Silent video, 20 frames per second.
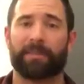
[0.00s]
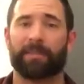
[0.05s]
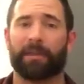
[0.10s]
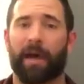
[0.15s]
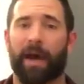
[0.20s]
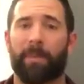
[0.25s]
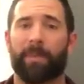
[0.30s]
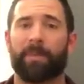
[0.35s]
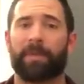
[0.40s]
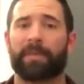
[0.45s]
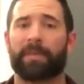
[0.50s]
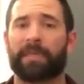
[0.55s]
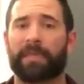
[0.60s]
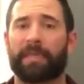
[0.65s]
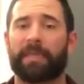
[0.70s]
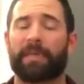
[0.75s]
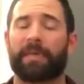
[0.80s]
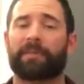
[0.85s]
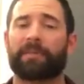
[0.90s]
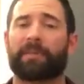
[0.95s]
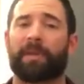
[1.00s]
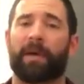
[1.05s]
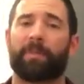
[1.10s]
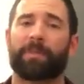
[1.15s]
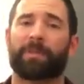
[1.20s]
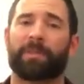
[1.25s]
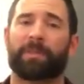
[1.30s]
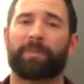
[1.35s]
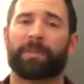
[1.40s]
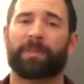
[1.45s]
the top of the knee, on
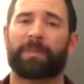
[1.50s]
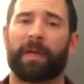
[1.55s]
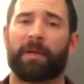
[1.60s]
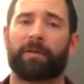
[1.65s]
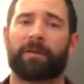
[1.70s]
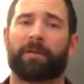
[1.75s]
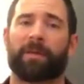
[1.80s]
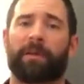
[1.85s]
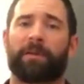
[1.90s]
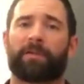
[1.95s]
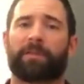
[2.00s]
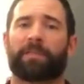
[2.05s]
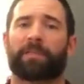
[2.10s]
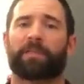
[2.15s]
top of the patella there,